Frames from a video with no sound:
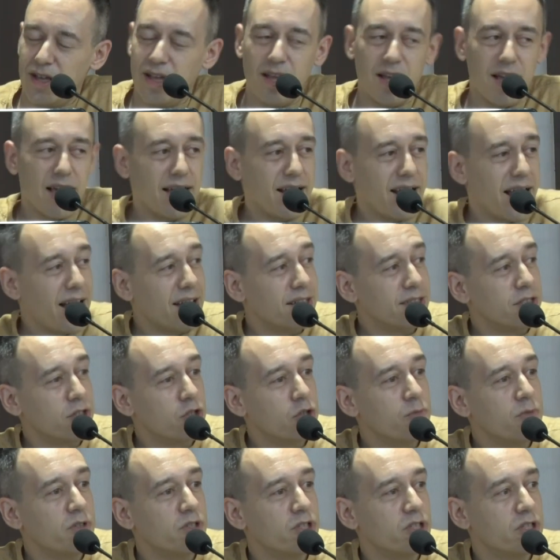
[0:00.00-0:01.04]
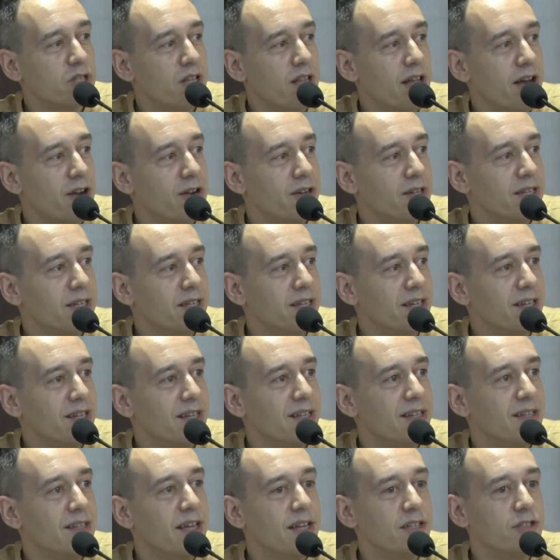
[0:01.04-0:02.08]
It has so much clarity
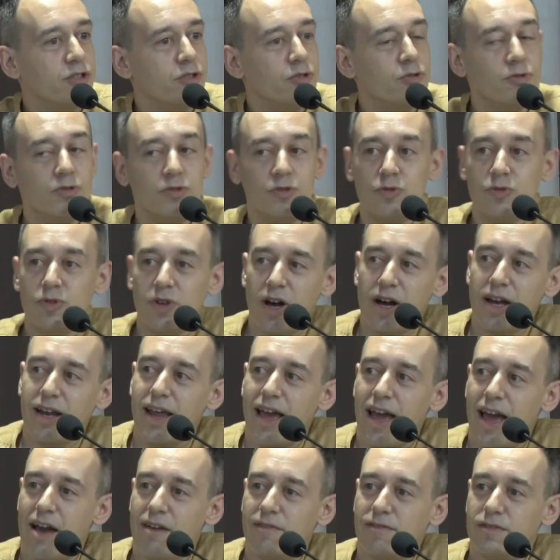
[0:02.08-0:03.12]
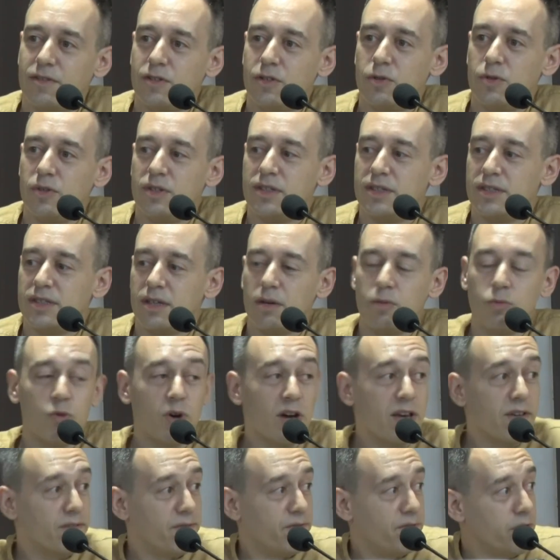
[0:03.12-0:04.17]
that you do not have to in some
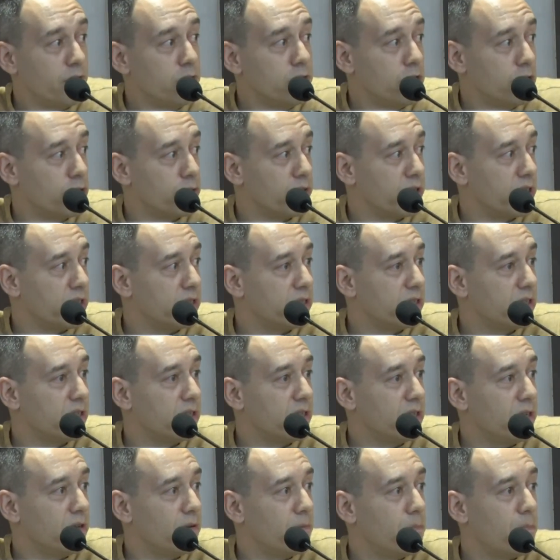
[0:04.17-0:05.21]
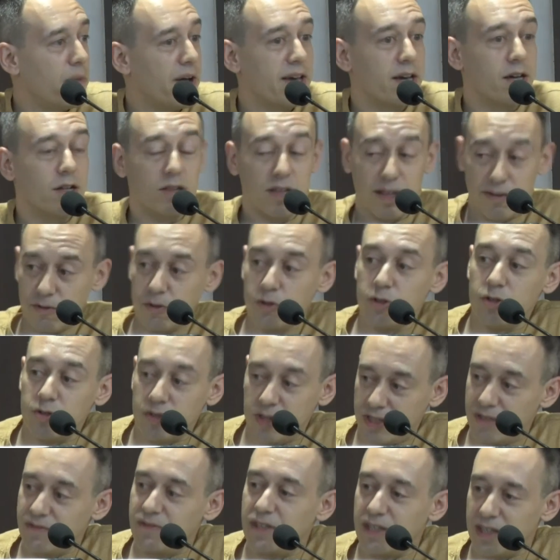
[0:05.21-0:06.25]
way filter it by clever
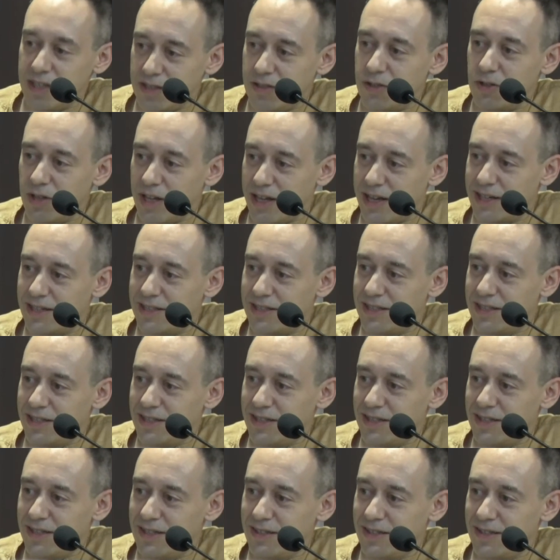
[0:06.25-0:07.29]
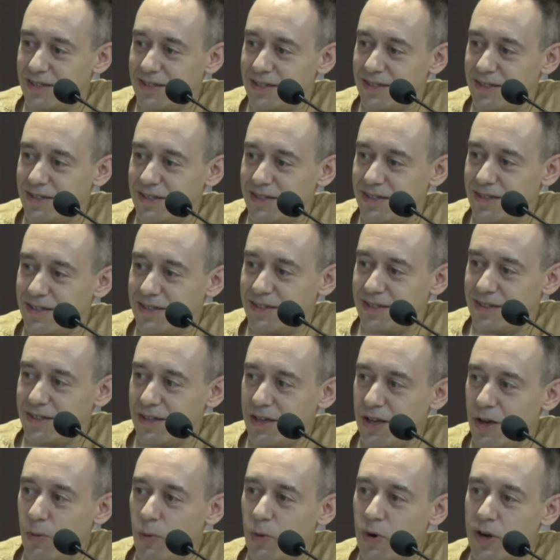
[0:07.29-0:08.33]
use of the intellect.
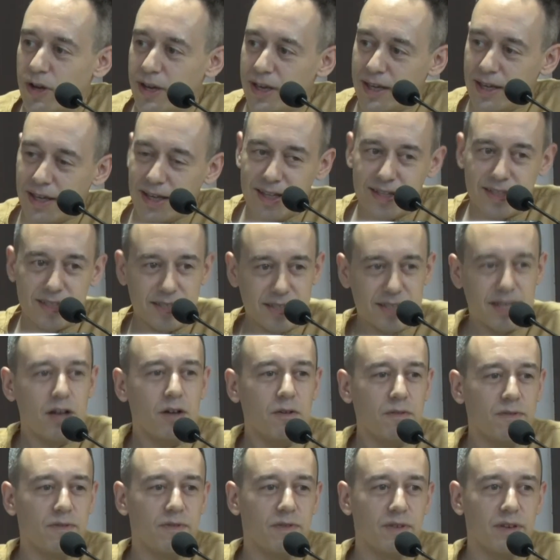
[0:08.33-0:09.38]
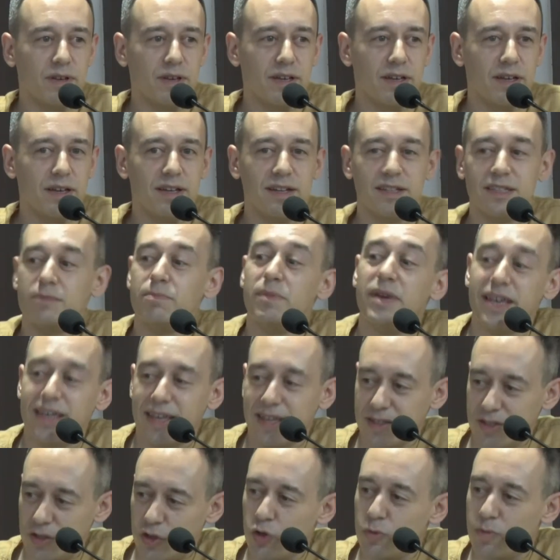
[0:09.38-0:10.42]
Where itself, it is
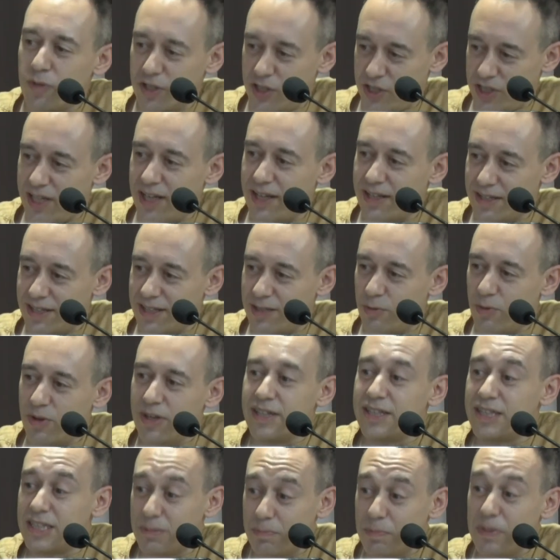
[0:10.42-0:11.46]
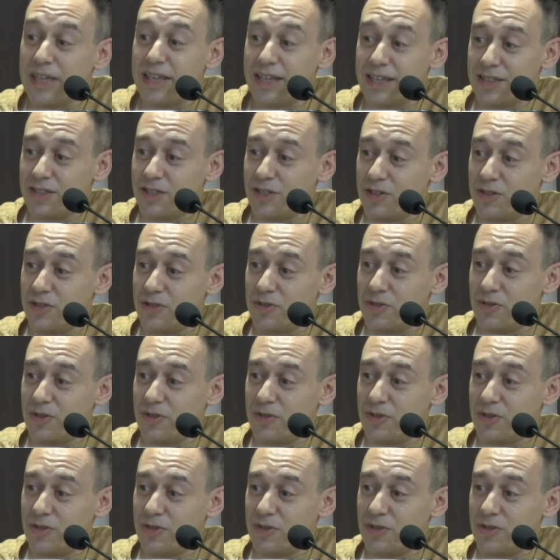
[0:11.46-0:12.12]
making so much sense when it's speaking to you,